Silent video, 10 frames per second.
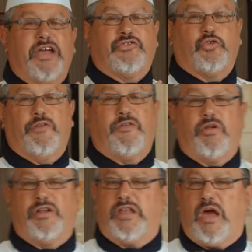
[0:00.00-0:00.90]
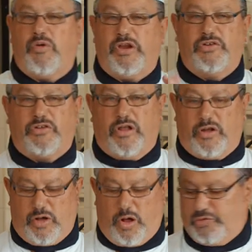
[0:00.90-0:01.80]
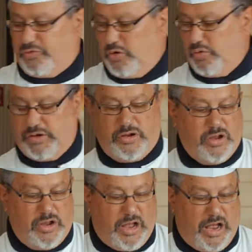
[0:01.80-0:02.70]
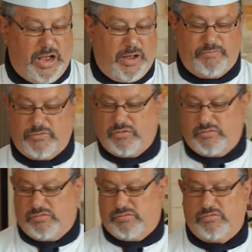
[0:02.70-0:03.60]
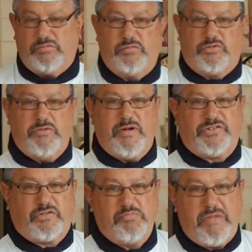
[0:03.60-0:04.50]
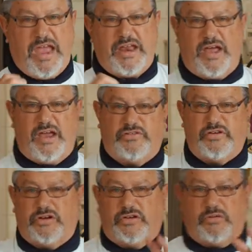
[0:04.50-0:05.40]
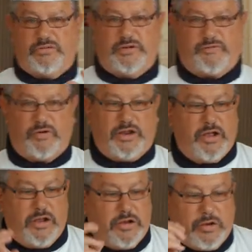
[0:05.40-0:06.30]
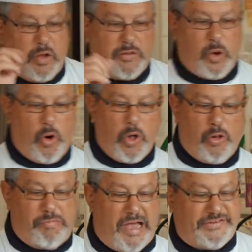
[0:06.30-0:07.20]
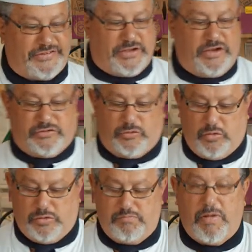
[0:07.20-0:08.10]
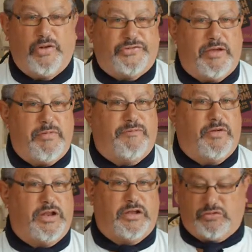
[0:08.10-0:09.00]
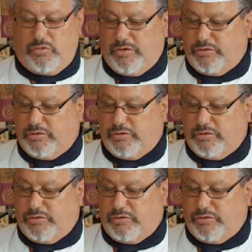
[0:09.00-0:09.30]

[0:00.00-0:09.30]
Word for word: make sure if you want, don't want to use a lot of coleslaw with um, too much mayonnaise, you can do it differently. The oil-based things are good. Balsamic vinegar is good